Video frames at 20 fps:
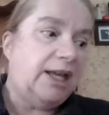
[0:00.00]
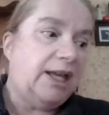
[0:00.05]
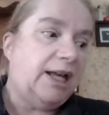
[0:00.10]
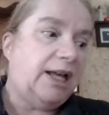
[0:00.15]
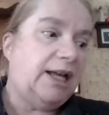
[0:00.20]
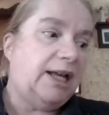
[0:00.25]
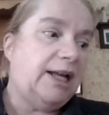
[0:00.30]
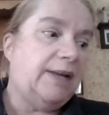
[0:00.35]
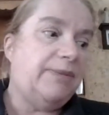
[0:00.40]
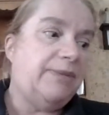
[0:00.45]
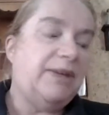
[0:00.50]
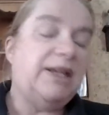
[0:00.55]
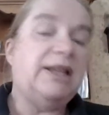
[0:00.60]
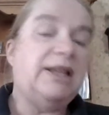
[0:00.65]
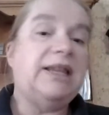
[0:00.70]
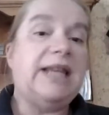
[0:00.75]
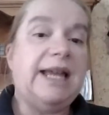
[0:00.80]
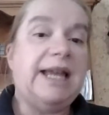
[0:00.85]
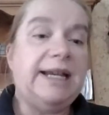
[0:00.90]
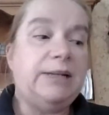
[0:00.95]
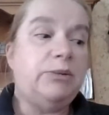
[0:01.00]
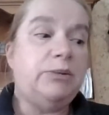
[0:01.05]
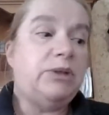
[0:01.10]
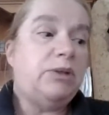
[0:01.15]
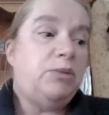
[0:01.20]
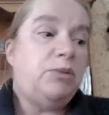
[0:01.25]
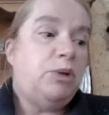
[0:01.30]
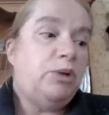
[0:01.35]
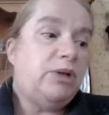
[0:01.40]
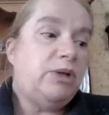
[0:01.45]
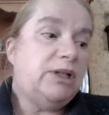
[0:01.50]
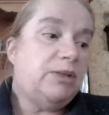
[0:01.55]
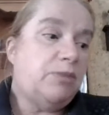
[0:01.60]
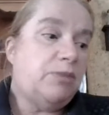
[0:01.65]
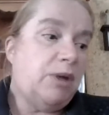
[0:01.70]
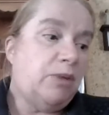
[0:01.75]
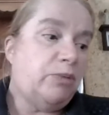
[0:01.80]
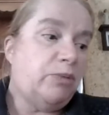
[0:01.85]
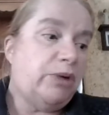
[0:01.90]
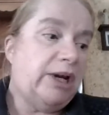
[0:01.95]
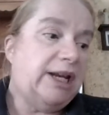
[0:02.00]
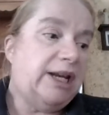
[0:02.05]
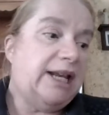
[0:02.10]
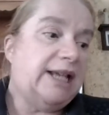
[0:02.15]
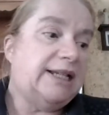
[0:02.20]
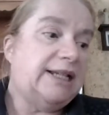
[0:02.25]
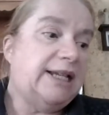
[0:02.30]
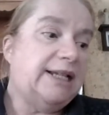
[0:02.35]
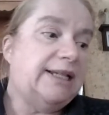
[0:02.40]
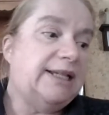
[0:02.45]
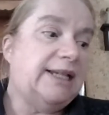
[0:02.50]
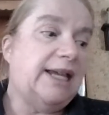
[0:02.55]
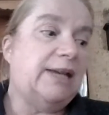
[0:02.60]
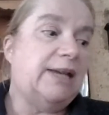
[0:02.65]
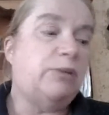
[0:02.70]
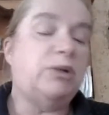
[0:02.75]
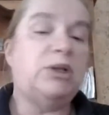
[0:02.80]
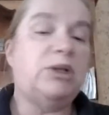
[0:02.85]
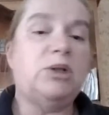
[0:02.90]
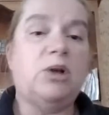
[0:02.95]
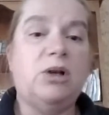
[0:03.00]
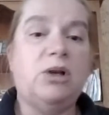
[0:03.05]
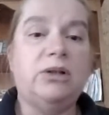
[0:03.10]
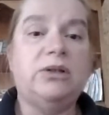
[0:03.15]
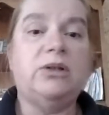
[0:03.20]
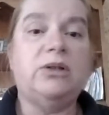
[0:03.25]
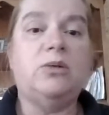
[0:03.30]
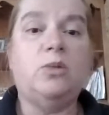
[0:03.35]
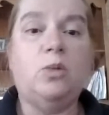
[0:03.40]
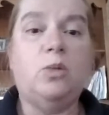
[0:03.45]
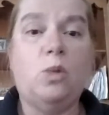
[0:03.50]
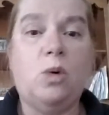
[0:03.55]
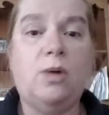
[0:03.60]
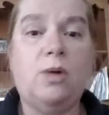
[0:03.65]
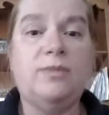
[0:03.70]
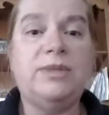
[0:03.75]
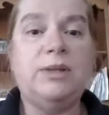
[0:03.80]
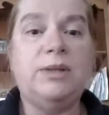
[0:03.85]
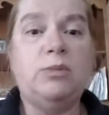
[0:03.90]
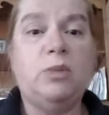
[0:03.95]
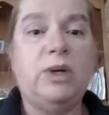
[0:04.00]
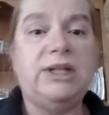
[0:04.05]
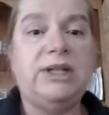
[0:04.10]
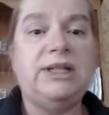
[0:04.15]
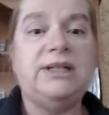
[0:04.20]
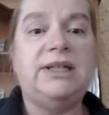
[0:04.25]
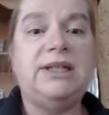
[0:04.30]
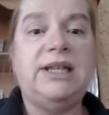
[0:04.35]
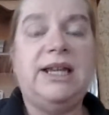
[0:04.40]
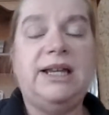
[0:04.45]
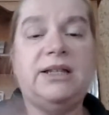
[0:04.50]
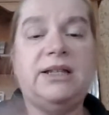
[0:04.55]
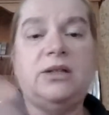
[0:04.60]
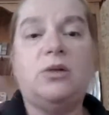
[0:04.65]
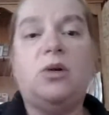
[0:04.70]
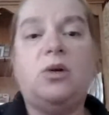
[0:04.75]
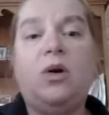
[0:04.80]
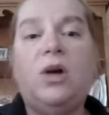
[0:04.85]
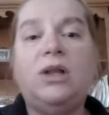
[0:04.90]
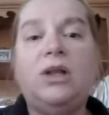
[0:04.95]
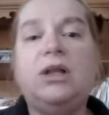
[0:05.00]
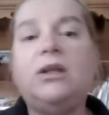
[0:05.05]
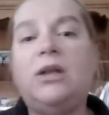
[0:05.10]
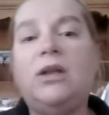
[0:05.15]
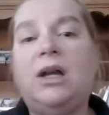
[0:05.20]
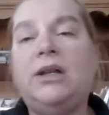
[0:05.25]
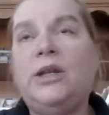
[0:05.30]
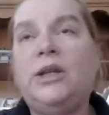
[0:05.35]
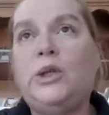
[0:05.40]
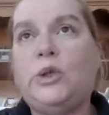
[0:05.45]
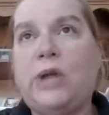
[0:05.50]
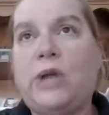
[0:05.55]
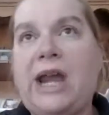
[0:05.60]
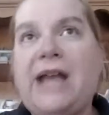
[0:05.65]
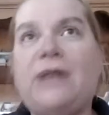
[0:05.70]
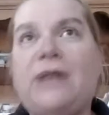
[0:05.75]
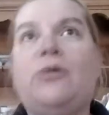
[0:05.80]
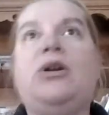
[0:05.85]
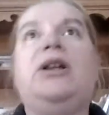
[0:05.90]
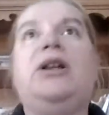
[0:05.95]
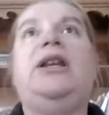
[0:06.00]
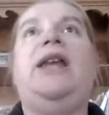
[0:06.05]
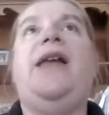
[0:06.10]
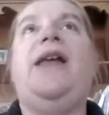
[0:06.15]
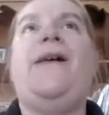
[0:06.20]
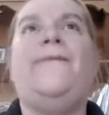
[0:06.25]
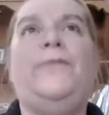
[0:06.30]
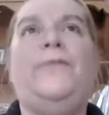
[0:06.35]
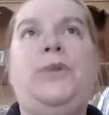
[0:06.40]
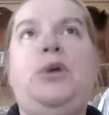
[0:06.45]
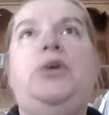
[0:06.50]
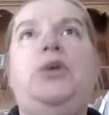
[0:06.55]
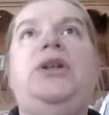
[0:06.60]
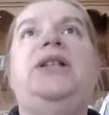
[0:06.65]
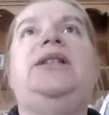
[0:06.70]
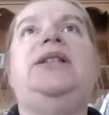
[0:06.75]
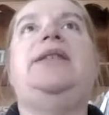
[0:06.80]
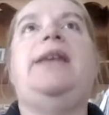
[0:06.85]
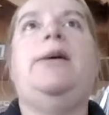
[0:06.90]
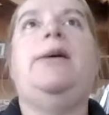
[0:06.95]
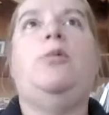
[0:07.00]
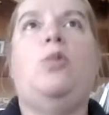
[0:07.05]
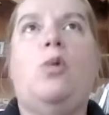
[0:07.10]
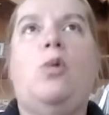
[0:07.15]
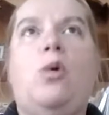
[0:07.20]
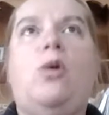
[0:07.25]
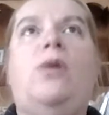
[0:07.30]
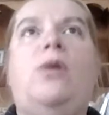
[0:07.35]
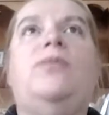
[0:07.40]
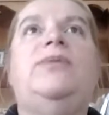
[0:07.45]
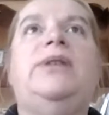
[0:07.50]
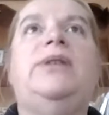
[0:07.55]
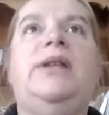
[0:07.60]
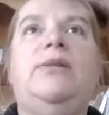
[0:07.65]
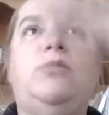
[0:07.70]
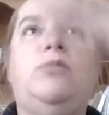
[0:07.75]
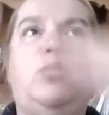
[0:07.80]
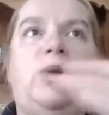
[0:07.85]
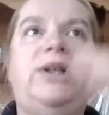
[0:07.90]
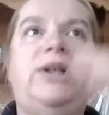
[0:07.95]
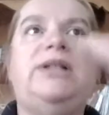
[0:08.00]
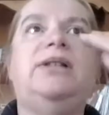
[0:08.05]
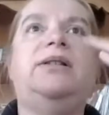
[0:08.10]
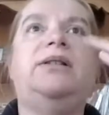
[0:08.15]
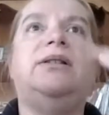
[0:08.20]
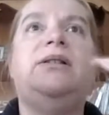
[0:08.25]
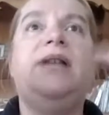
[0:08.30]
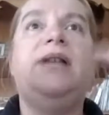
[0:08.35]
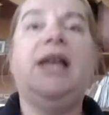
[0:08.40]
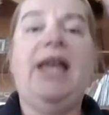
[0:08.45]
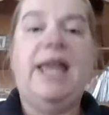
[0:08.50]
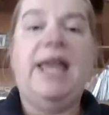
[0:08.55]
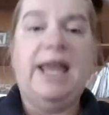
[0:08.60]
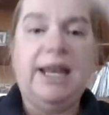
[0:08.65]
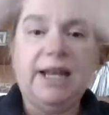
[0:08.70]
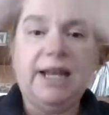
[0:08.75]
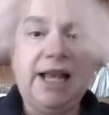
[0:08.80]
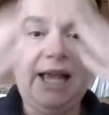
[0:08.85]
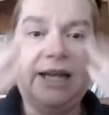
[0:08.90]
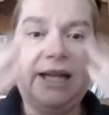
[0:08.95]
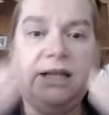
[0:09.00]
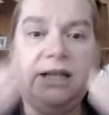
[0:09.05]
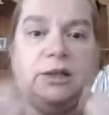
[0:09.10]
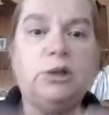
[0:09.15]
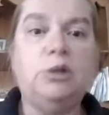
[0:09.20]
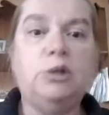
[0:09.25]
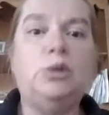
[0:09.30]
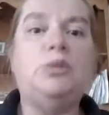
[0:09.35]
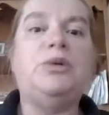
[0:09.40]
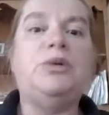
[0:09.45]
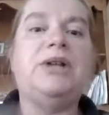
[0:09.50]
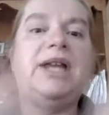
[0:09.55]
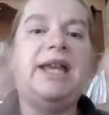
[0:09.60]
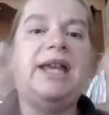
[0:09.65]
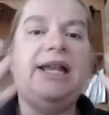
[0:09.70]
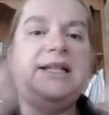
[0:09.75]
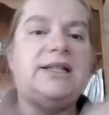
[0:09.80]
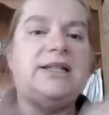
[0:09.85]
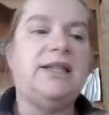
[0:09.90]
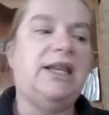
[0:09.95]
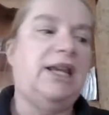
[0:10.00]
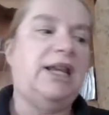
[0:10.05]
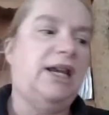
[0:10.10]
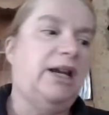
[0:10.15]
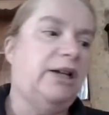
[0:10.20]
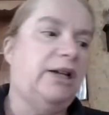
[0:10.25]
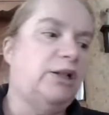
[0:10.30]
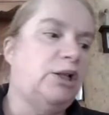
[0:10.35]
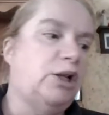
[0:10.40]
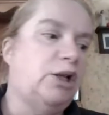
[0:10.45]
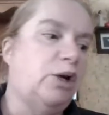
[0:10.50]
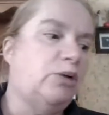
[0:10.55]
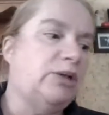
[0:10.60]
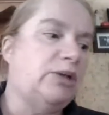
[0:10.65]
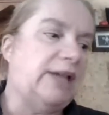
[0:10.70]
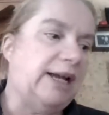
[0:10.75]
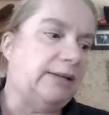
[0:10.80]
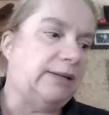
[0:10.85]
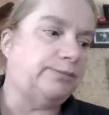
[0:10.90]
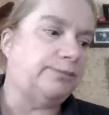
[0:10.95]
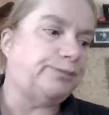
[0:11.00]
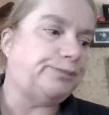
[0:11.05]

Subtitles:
They're lined with the mucous membrane, as I said, which also warms and moistens the air. So all along the track, we're going to have mucus that warms and moistens and kind of lubricates the air to go down.